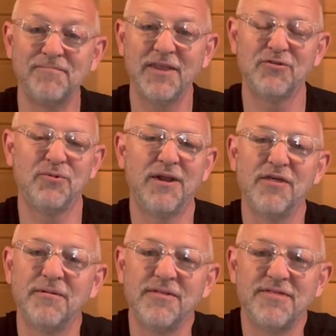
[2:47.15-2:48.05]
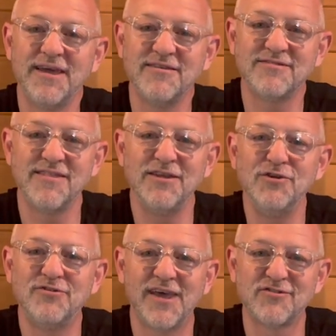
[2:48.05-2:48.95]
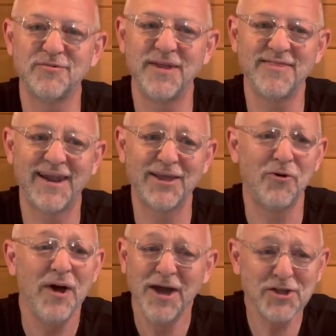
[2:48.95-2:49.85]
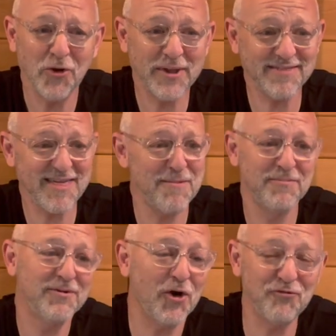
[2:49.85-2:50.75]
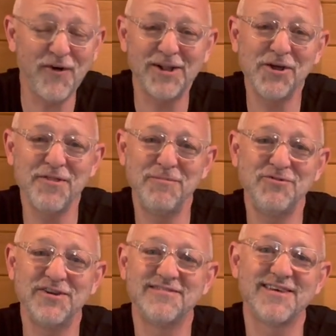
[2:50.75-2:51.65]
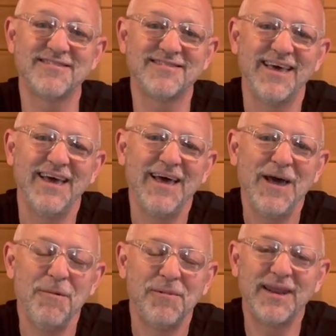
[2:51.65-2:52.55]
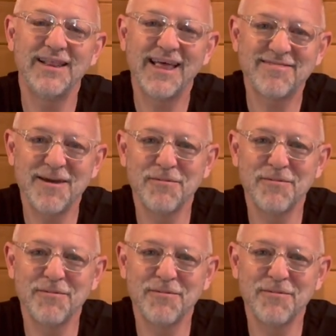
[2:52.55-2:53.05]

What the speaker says: It's one of the things in the New Testament that I go get them, go follow them, Jesus. But he let them